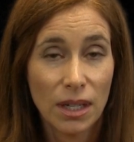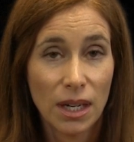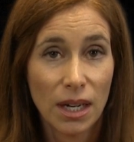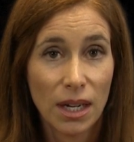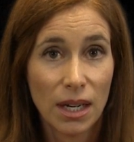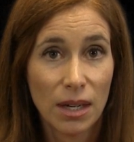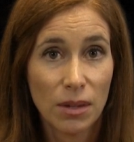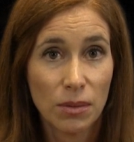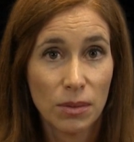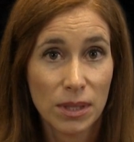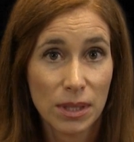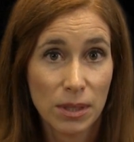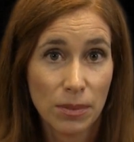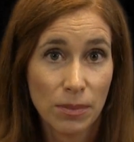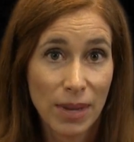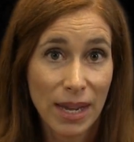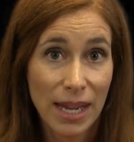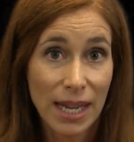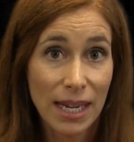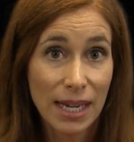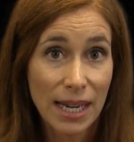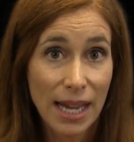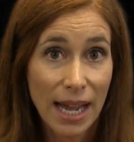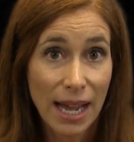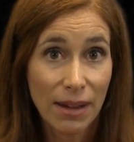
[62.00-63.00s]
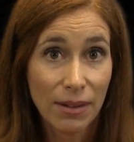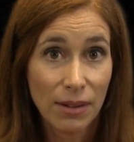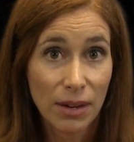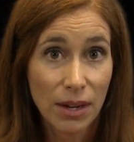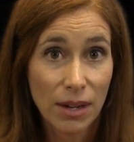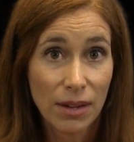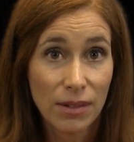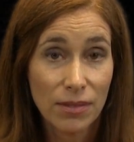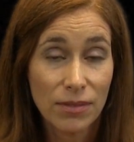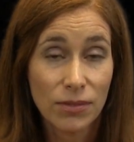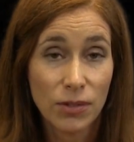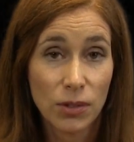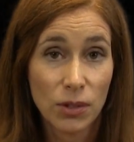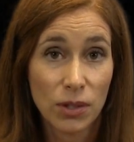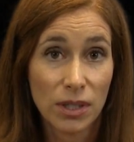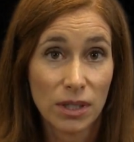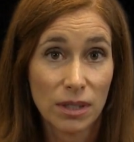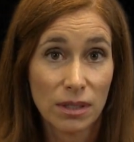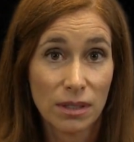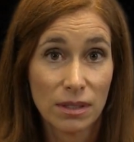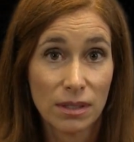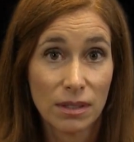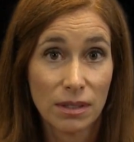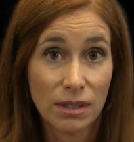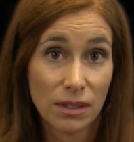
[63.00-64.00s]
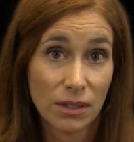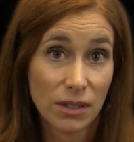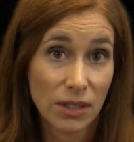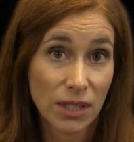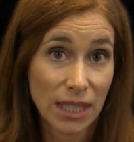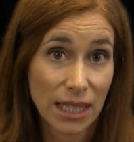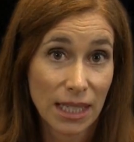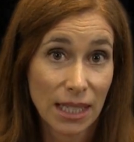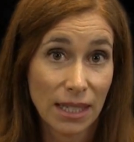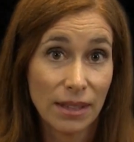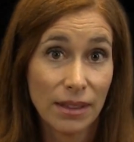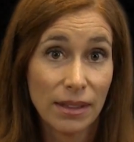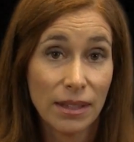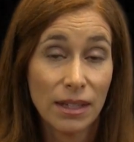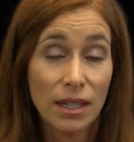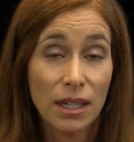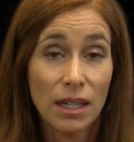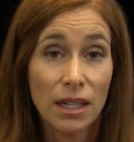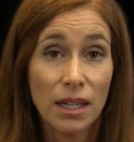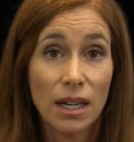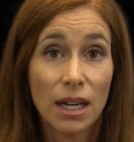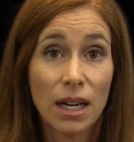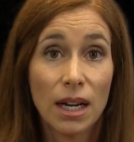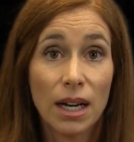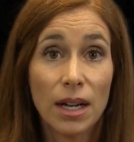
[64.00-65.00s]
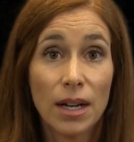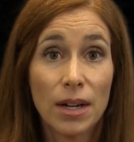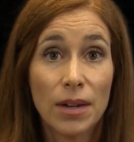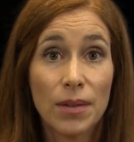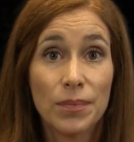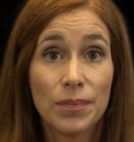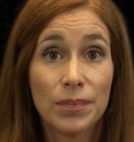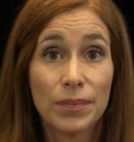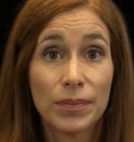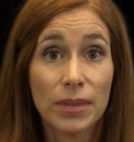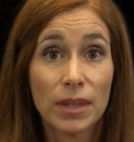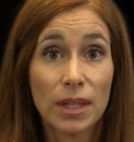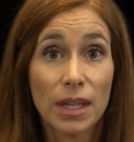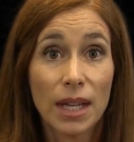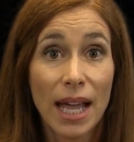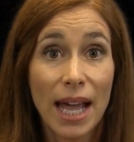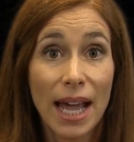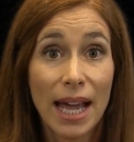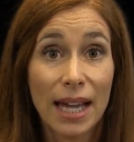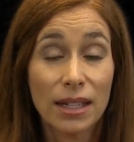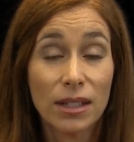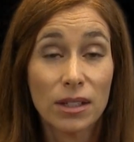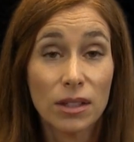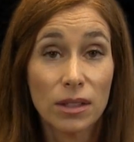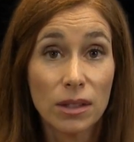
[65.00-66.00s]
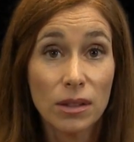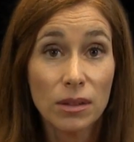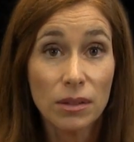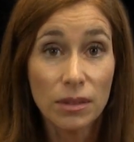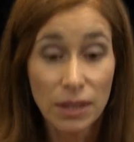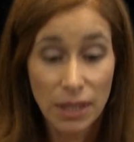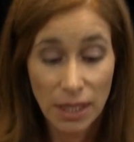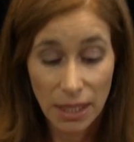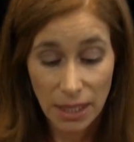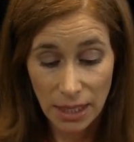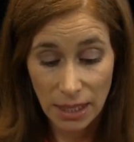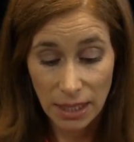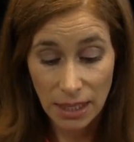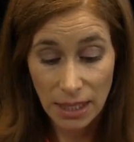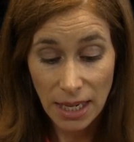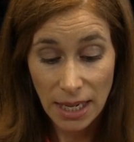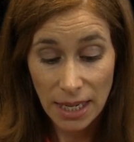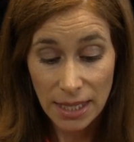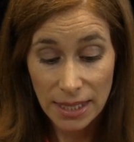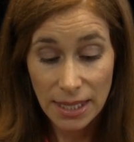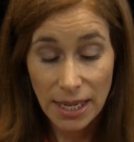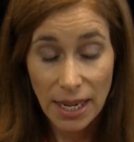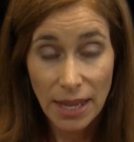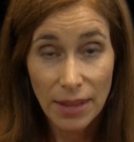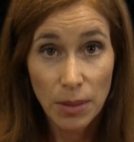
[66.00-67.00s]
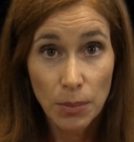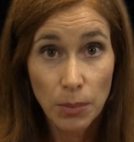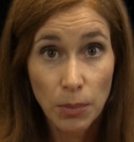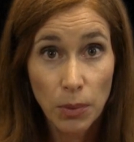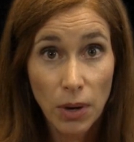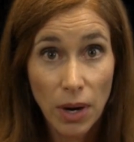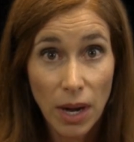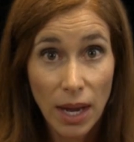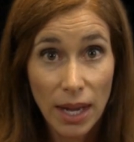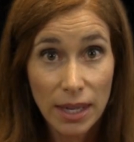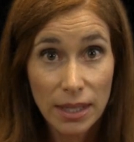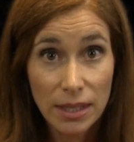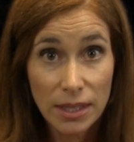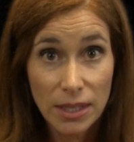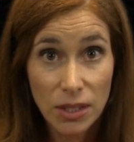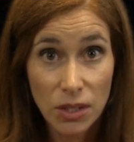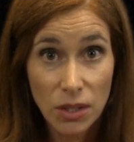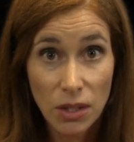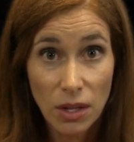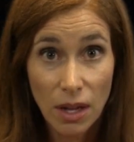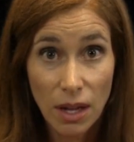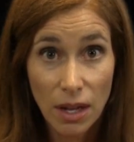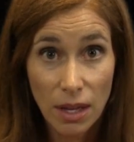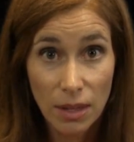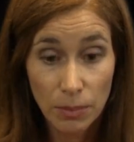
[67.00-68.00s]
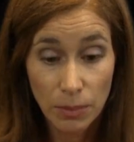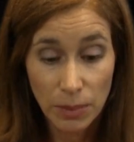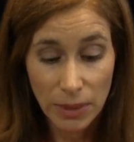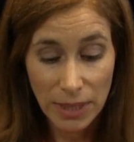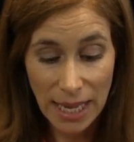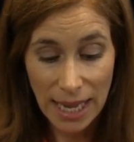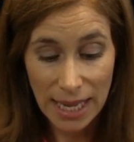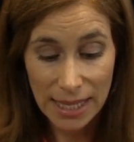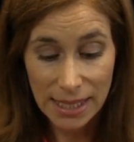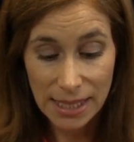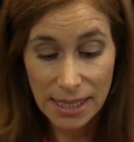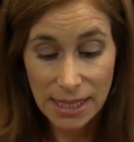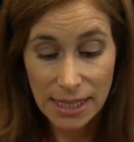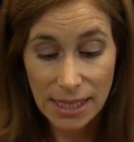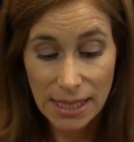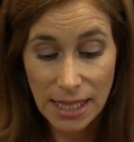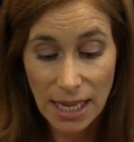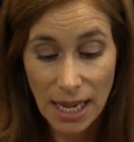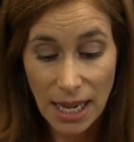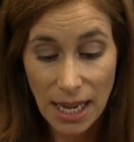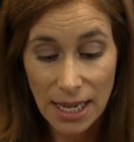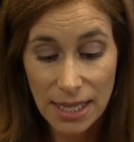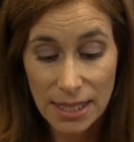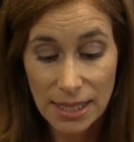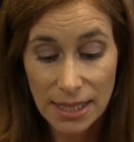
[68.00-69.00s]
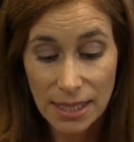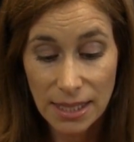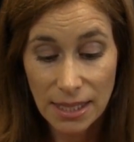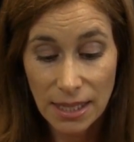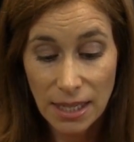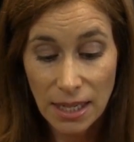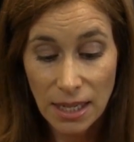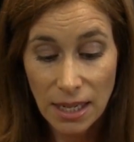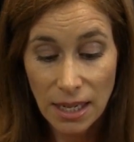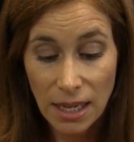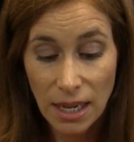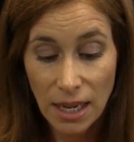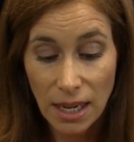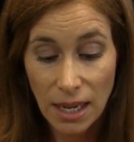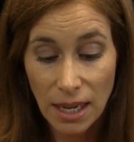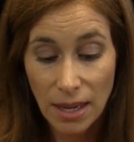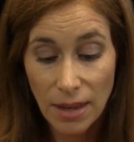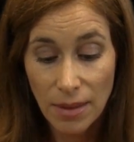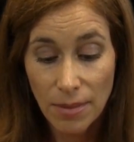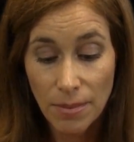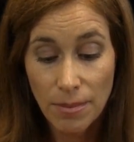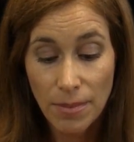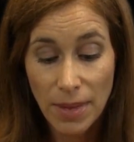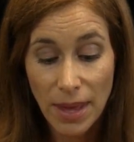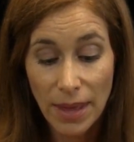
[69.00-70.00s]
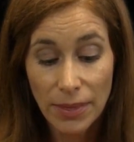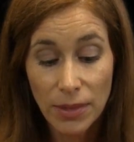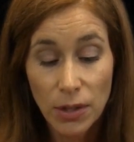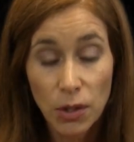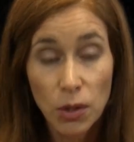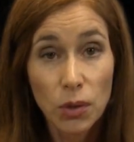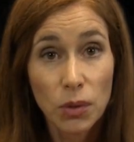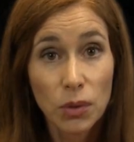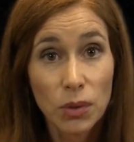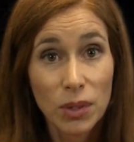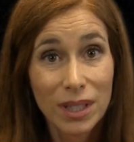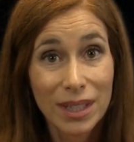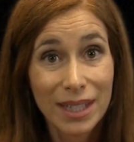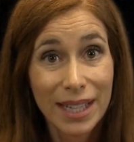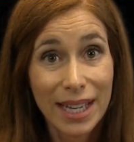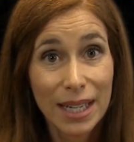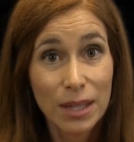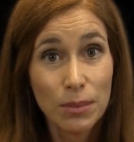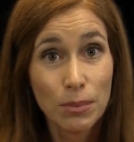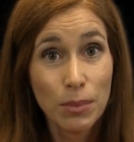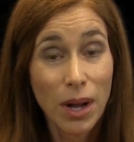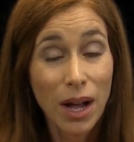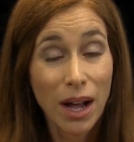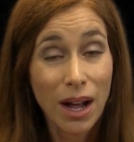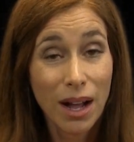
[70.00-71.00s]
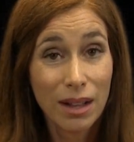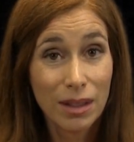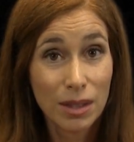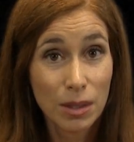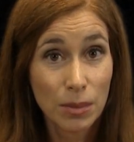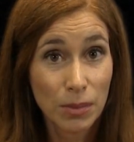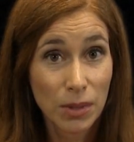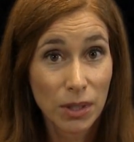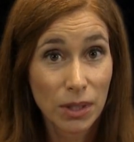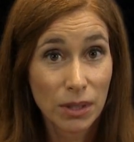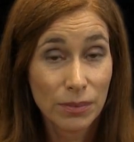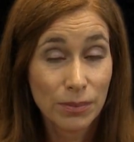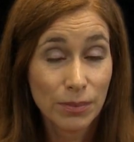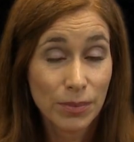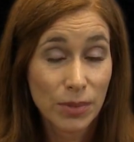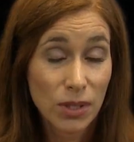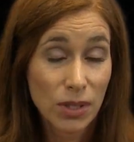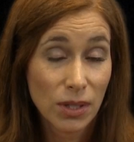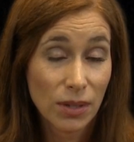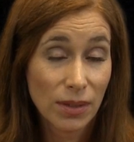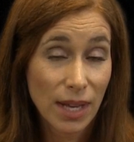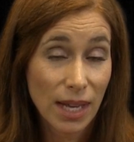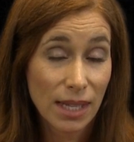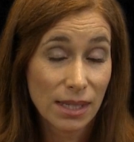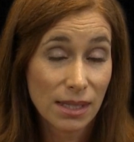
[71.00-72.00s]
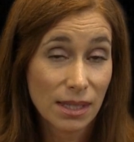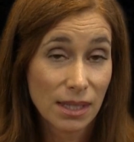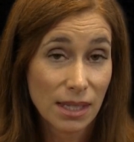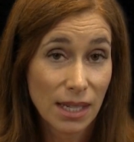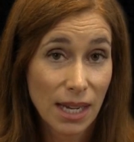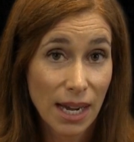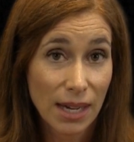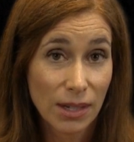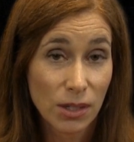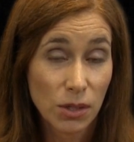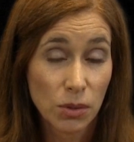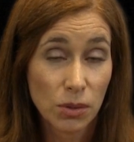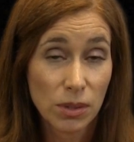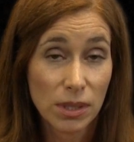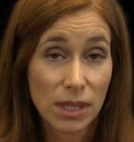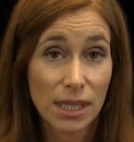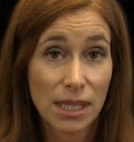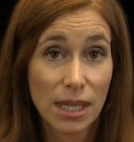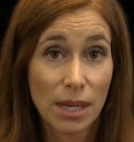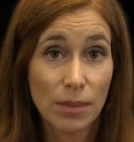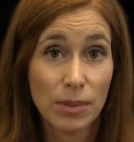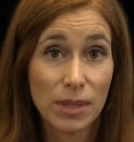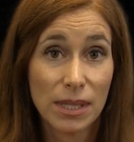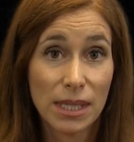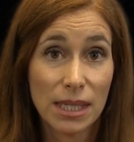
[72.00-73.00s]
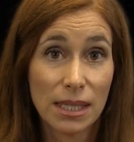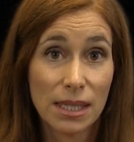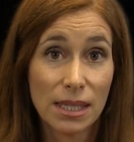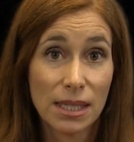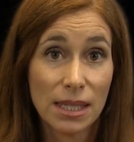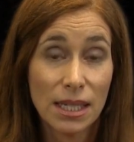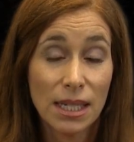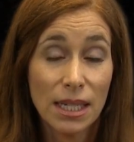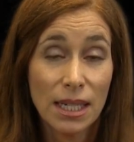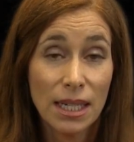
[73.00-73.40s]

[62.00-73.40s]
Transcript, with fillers: uh, was made out of for her, her teeth um, had gluten in it. Now the product is called plasticized uh, methacrylate polymer, so that's the actual substance.